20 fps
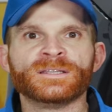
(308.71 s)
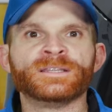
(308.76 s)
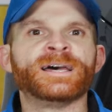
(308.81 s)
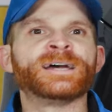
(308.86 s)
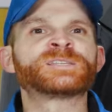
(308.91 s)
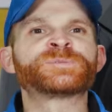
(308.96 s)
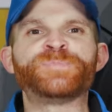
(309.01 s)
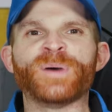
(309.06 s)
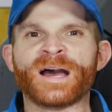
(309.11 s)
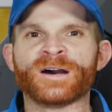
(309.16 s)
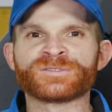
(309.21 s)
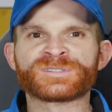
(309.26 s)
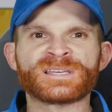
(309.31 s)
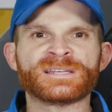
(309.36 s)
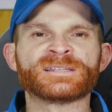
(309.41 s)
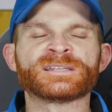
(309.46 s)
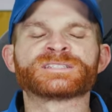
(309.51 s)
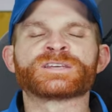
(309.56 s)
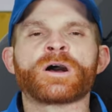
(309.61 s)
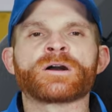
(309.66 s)
Let's bounce
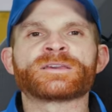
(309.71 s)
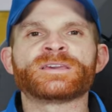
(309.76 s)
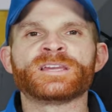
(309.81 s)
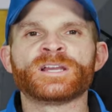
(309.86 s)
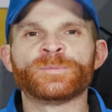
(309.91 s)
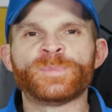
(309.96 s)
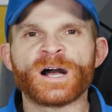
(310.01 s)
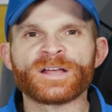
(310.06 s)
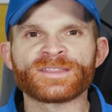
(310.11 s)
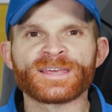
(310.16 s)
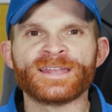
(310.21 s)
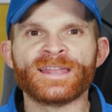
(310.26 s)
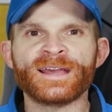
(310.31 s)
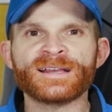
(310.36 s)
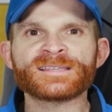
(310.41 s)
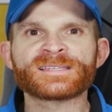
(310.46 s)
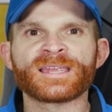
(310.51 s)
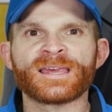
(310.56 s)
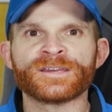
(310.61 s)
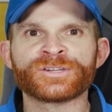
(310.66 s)
into talking about the
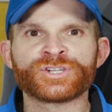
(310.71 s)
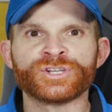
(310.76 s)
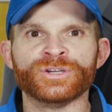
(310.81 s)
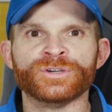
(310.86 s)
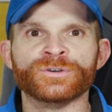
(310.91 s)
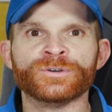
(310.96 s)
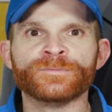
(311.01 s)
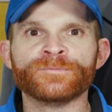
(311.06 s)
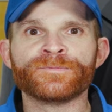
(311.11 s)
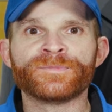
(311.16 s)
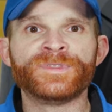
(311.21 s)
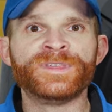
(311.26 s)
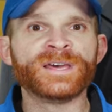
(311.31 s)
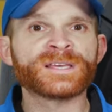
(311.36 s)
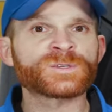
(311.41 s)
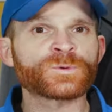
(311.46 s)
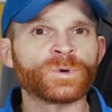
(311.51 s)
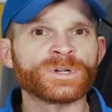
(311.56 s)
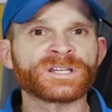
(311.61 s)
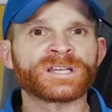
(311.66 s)
next issue.
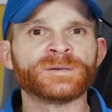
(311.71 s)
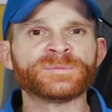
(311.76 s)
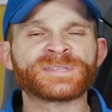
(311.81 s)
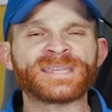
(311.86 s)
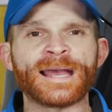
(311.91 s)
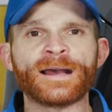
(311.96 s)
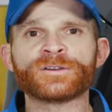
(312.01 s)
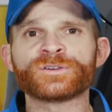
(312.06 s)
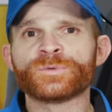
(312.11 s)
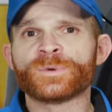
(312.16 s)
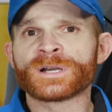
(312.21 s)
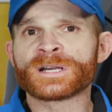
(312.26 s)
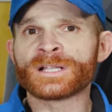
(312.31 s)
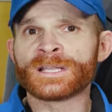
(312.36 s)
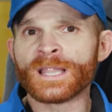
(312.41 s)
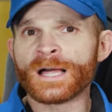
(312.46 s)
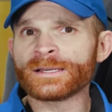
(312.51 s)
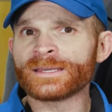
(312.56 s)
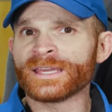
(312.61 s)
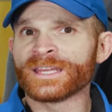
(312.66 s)
This one comes down to a
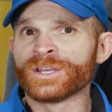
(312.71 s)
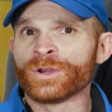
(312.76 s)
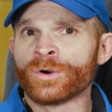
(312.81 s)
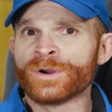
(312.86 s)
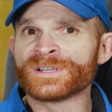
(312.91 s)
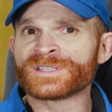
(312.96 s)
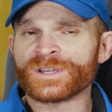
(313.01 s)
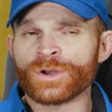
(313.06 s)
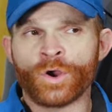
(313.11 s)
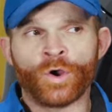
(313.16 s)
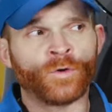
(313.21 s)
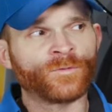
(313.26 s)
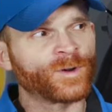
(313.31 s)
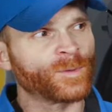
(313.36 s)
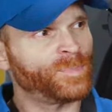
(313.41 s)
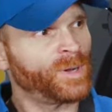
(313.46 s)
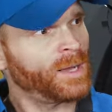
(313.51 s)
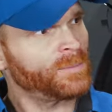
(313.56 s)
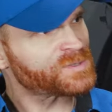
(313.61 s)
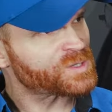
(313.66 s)
clunking noise over
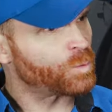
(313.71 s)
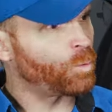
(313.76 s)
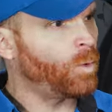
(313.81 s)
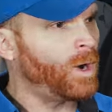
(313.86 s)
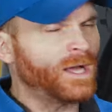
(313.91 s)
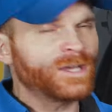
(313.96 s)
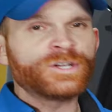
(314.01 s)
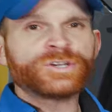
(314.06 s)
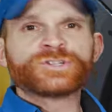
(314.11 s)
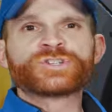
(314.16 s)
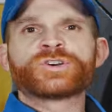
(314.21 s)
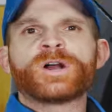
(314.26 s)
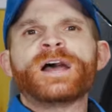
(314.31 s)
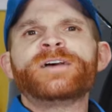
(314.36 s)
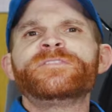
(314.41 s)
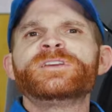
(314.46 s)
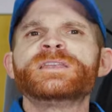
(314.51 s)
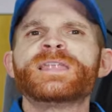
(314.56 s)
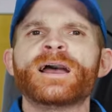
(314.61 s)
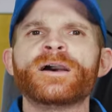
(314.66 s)
bumps while you're
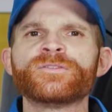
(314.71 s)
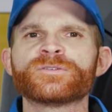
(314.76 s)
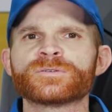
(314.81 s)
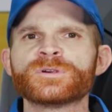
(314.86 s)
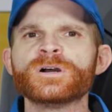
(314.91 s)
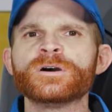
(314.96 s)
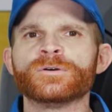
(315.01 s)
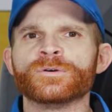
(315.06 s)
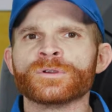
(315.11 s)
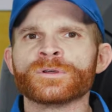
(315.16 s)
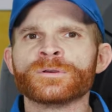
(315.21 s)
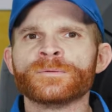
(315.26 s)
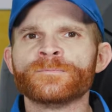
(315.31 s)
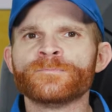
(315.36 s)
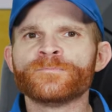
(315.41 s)
driving down the road.